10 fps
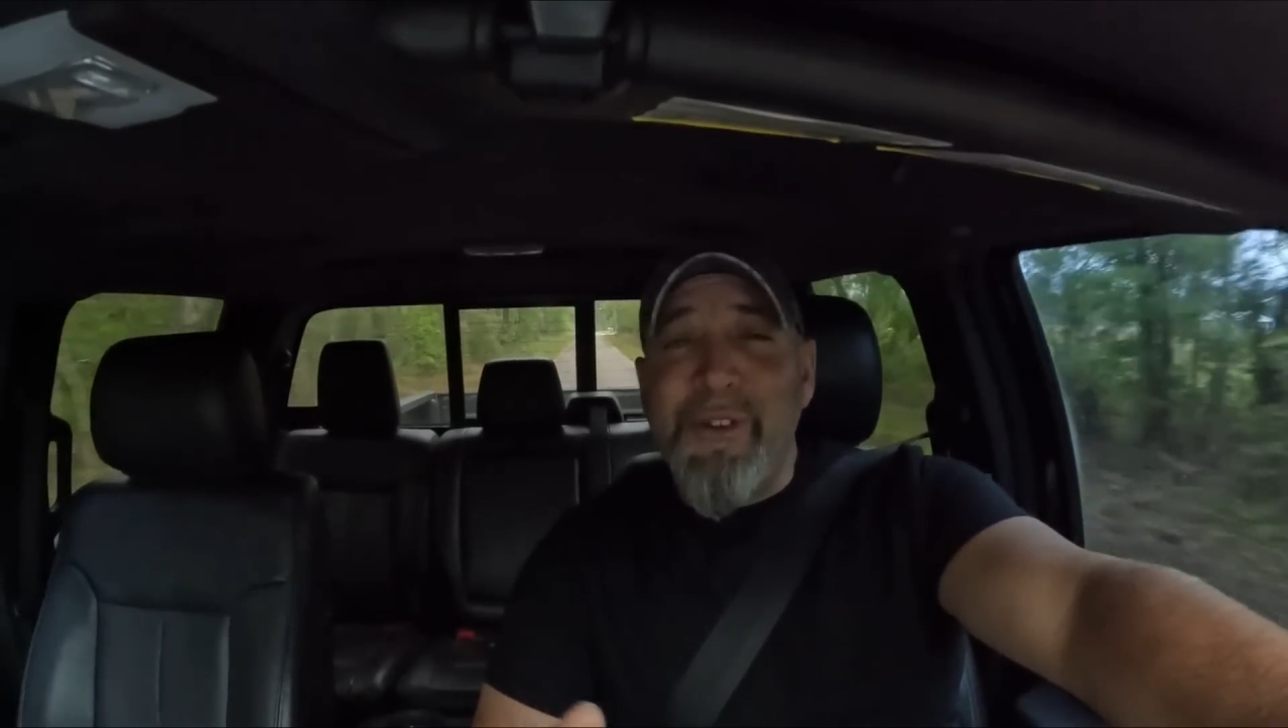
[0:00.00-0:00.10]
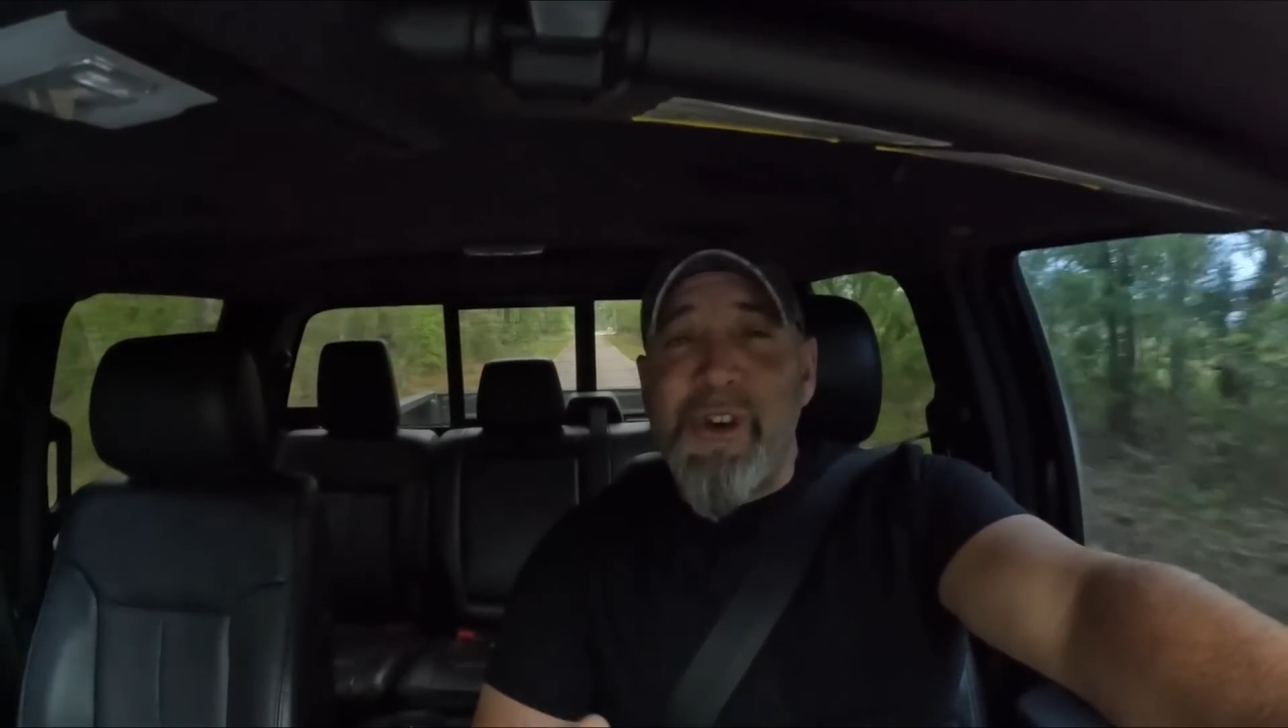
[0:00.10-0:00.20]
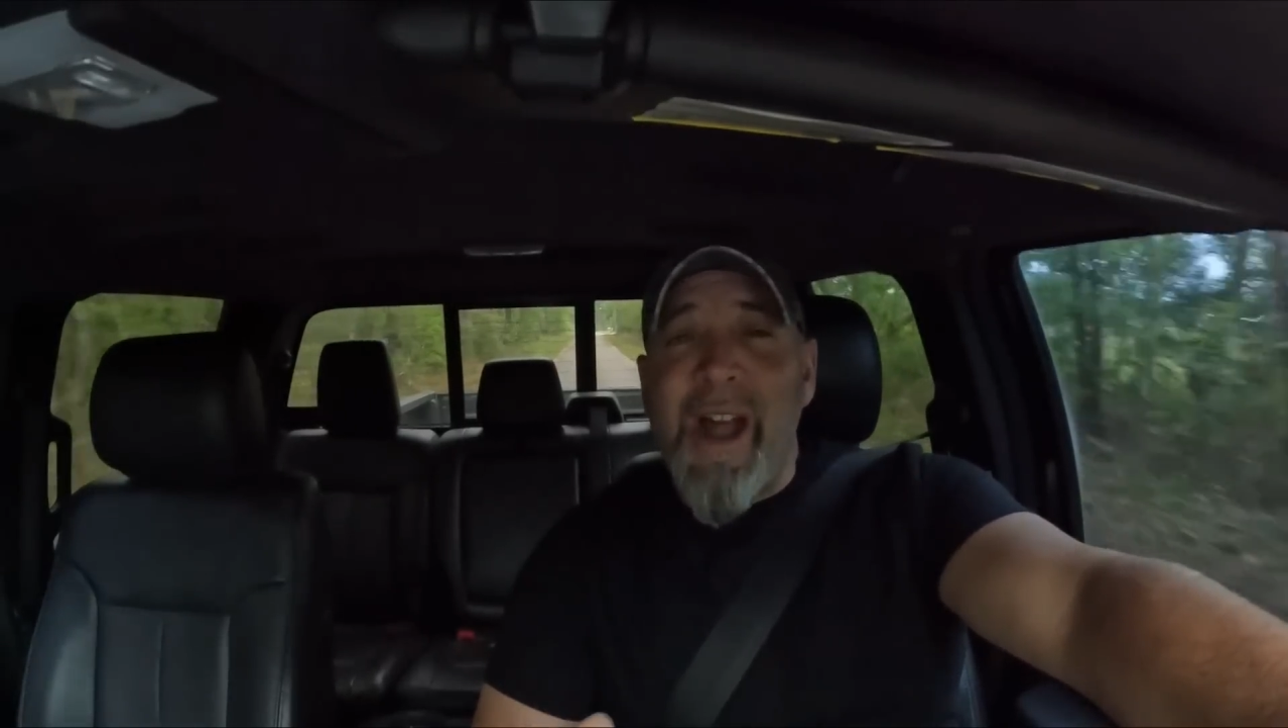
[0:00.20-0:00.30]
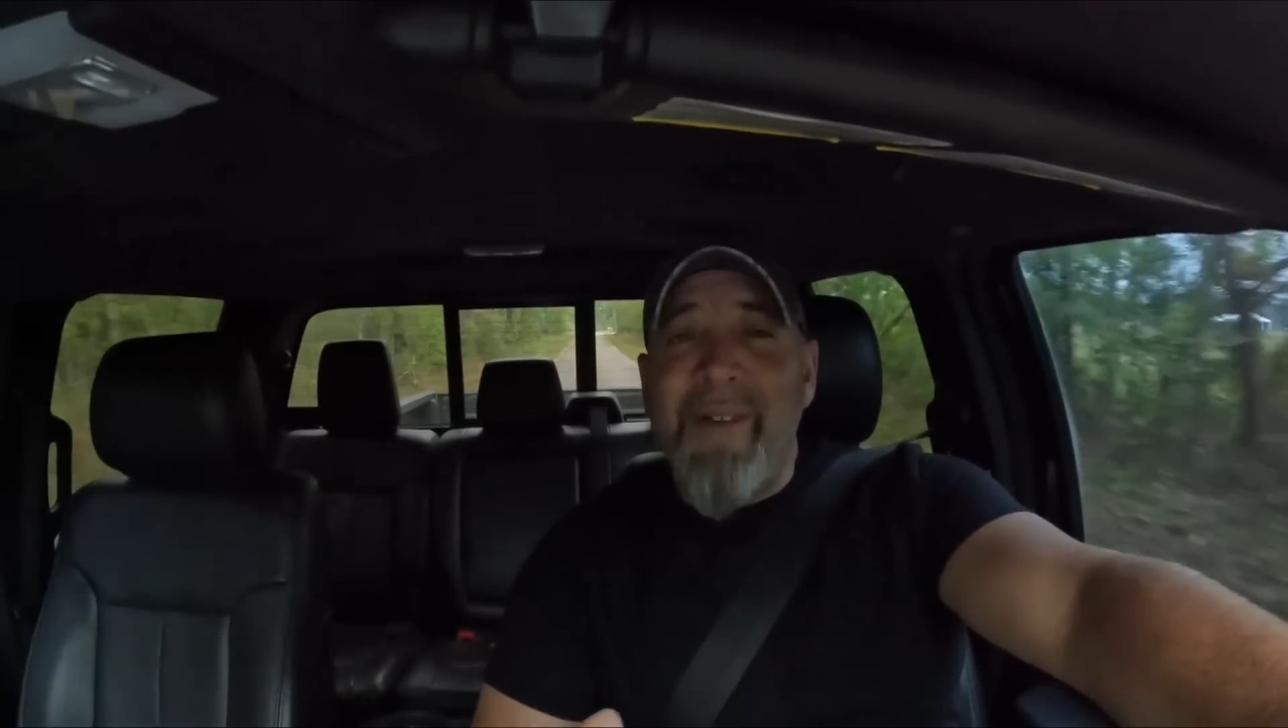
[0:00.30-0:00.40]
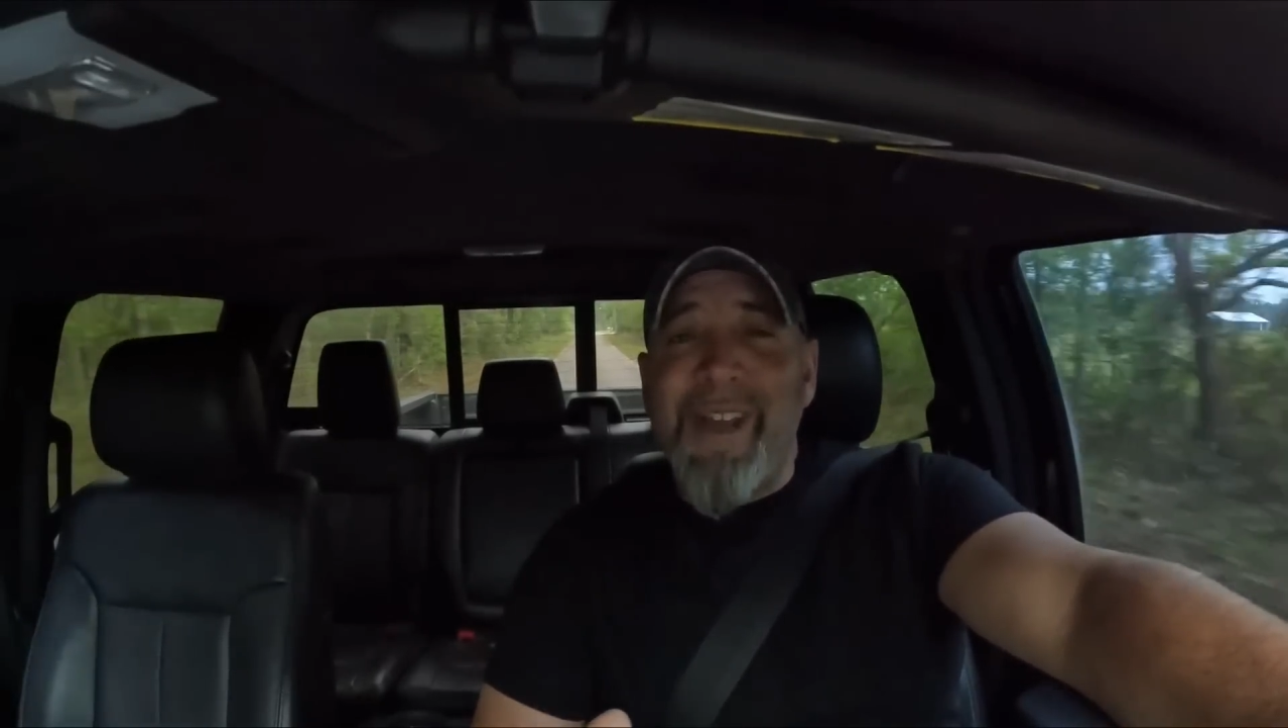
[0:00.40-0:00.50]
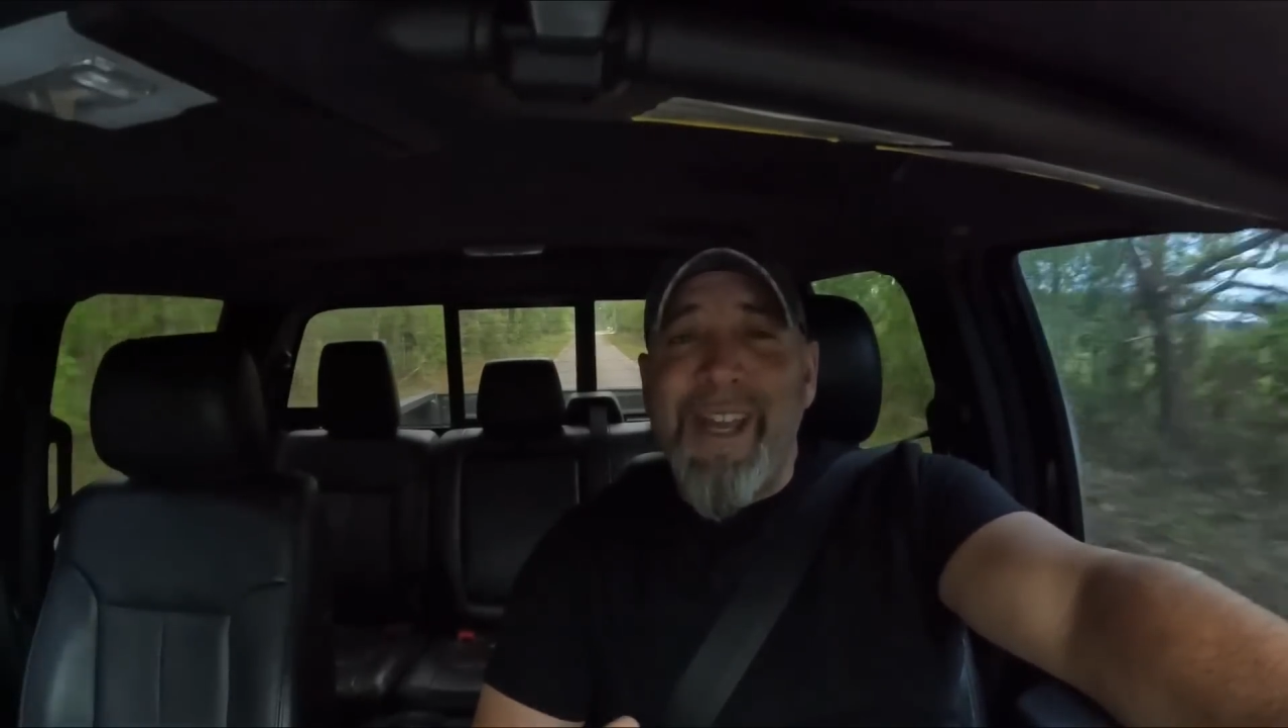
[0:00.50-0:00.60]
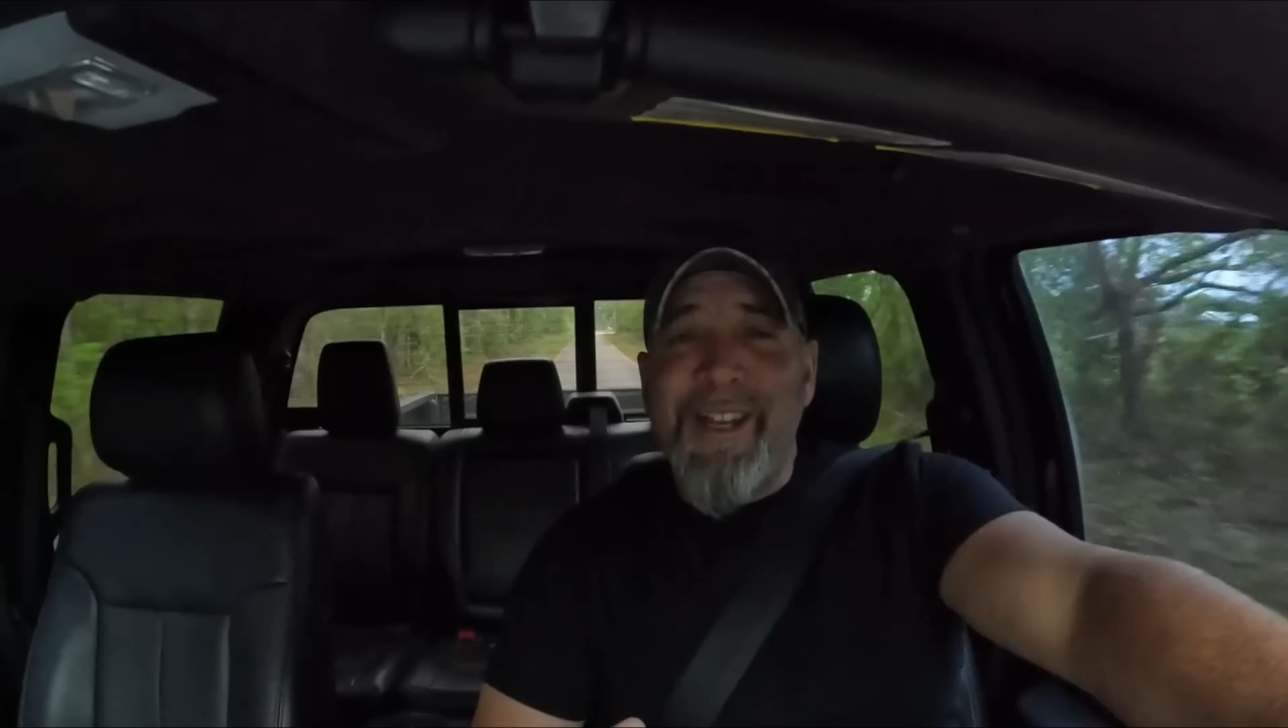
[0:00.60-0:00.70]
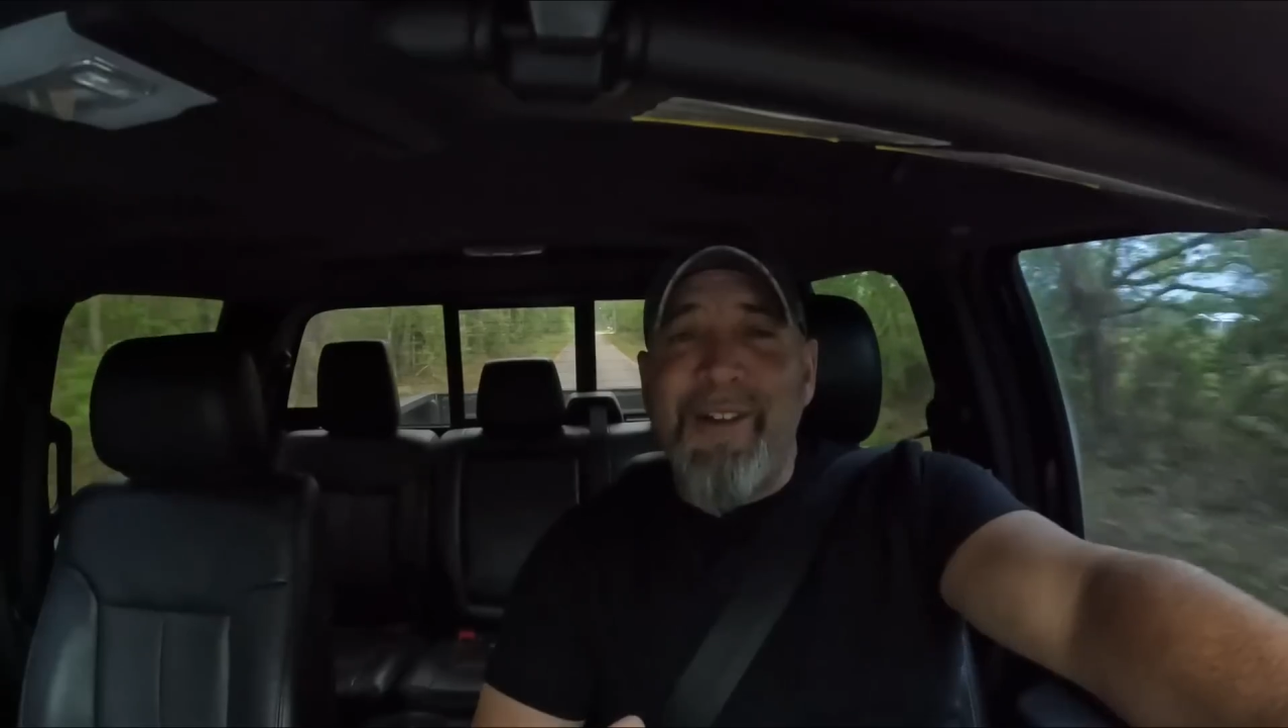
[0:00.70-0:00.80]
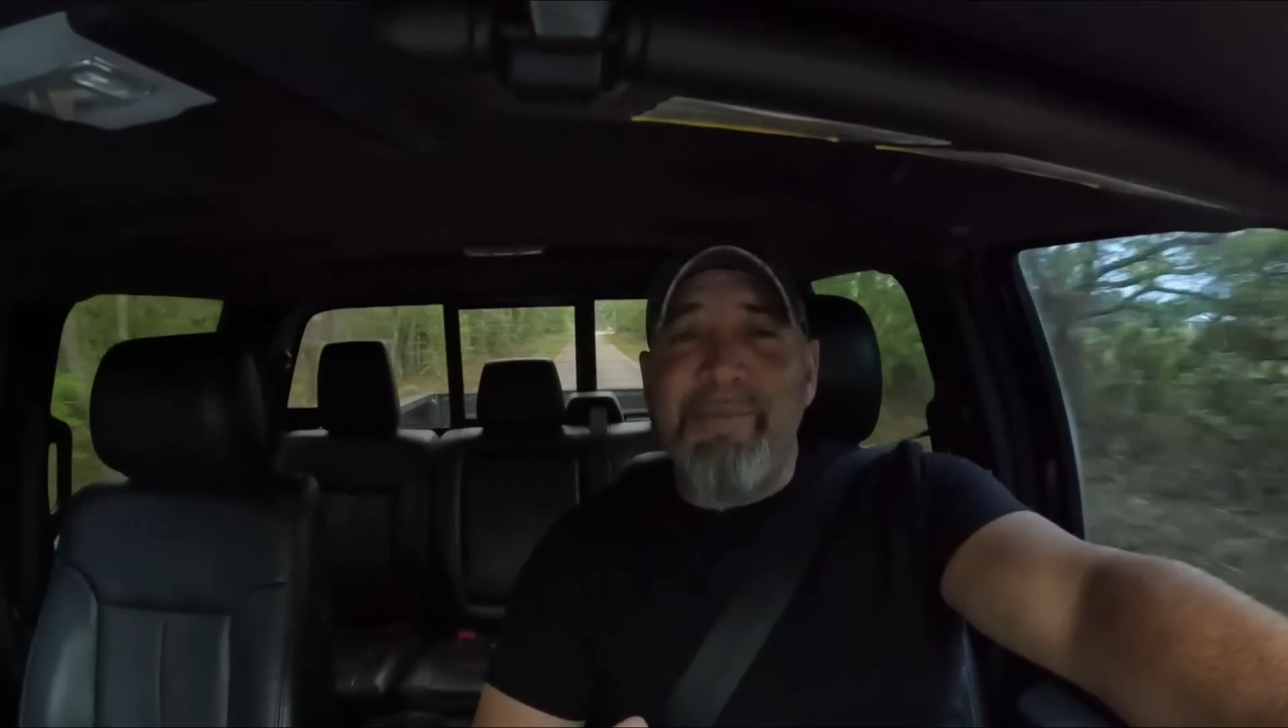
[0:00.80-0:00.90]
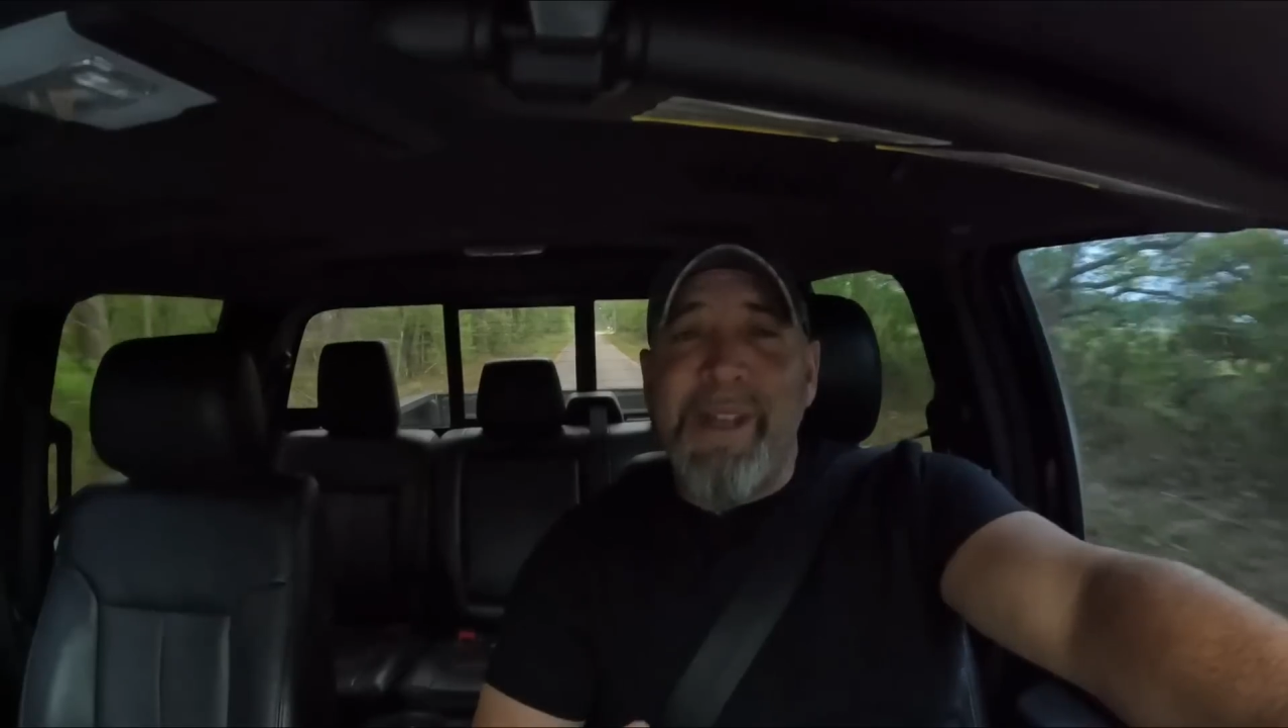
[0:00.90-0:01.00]
drive ahead
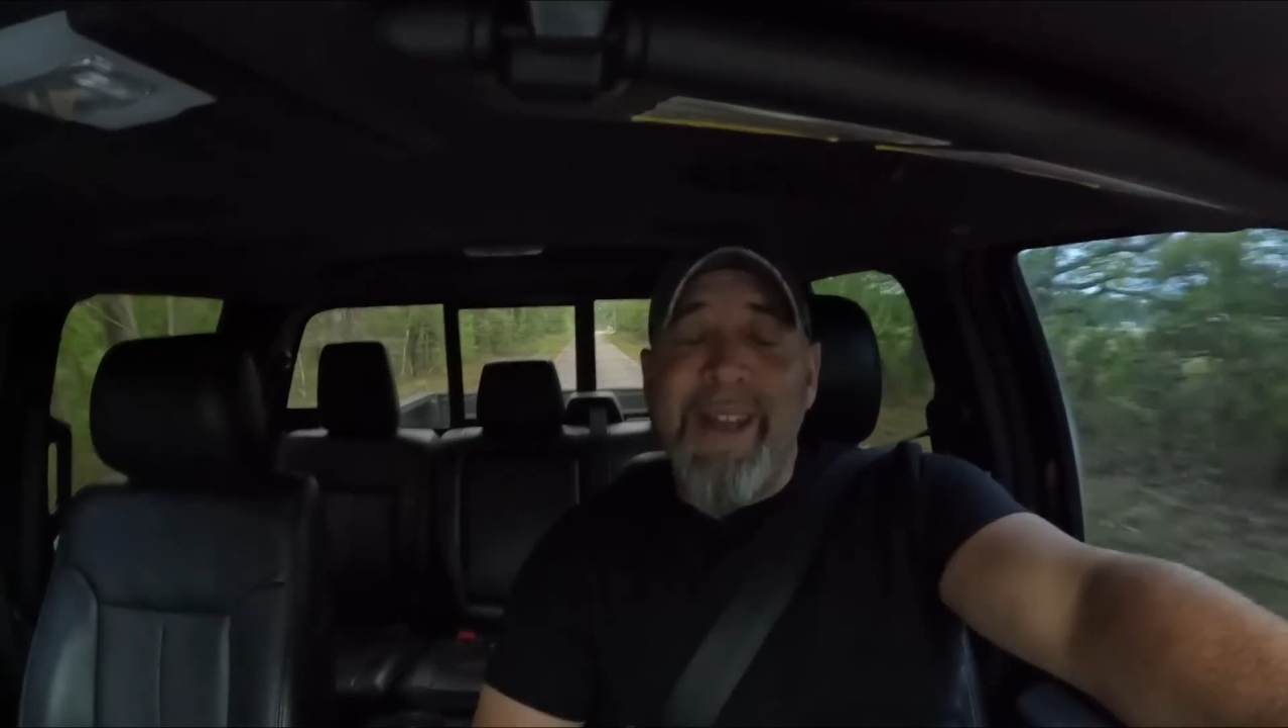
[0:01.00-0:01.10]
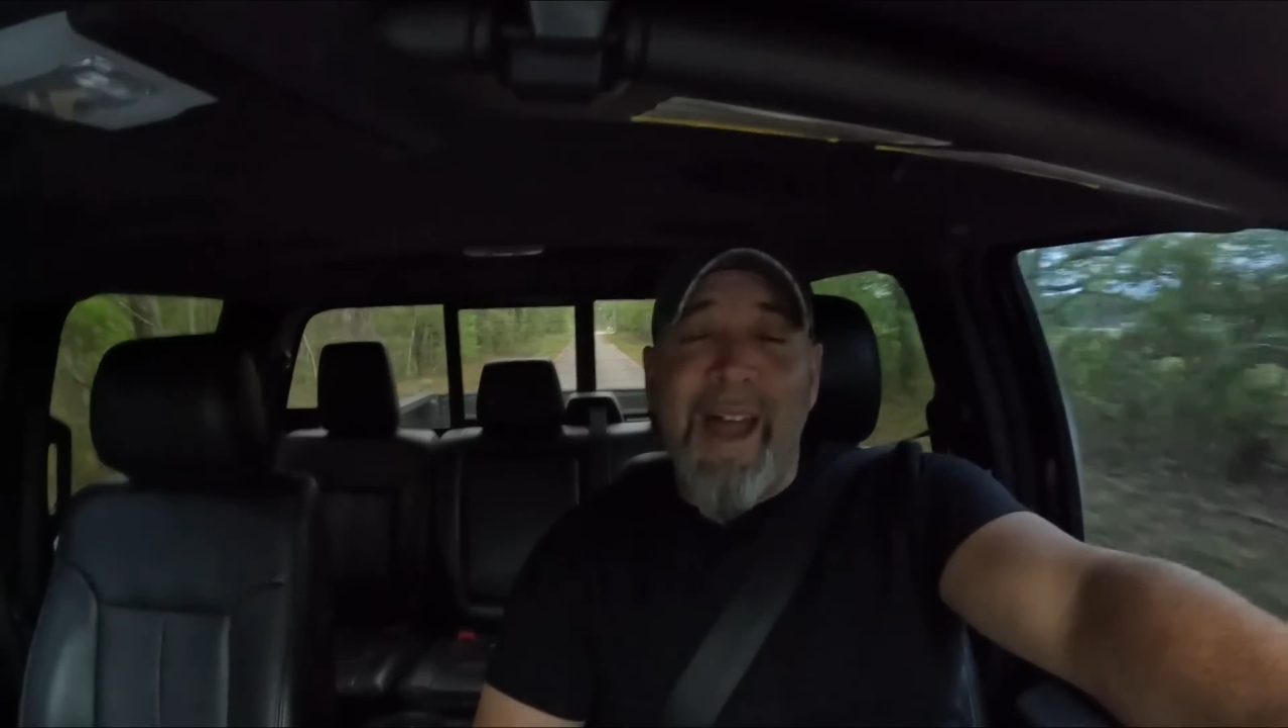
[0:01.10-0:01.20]
of me.